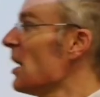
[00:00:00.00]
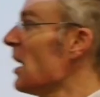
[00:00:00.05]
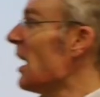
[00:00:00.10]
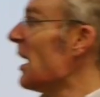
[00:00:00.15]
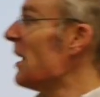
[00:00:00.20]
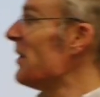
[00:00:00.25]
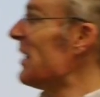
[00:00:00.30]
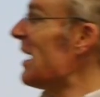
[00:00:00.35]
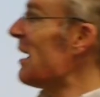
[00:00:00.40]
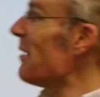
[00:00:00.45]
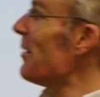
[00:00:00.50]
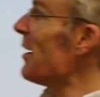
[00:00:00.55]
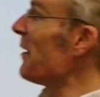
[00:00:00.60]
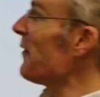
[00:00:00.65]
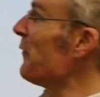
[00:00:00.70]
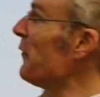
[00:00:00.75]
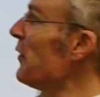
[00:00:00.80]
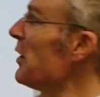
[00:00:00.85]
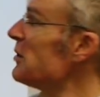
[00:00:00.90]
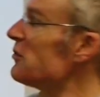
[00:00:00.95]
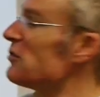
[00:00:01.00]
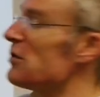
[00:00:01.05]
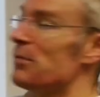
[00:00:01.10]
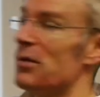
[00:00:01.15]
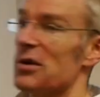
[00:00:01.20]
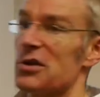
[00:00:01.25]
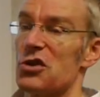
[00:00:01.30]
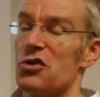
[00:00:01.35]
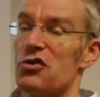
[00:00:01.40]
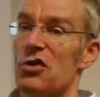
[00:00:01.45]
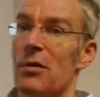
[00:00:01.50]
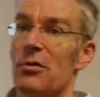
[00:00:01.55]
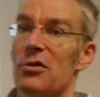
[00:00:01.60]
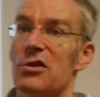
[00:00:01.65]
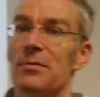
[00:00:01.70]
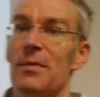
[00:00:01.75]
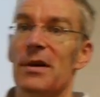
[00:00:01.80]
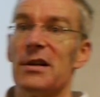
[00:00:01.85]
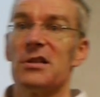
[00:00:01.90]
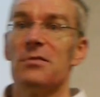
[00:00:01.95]
and now my first repository, I want
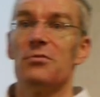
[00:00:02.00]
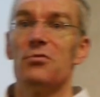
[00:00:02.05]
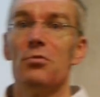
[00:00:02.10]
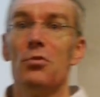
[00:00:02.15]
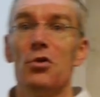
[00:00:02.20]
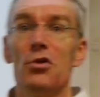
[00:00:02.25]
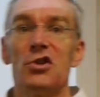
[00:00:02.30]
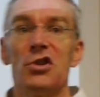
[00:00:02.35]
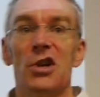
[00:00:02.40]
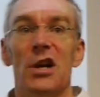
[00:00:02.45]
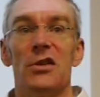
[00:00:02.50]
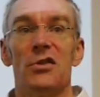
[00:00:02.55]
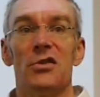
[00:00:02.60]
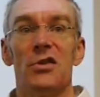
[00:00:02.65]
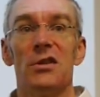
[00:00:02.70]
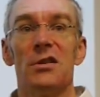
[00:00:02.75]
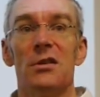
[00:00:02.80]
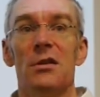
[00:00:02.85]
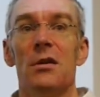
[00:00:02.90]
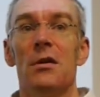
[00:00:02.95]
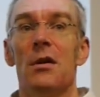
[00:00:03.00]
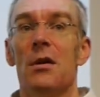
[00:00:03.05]
to make some more changes.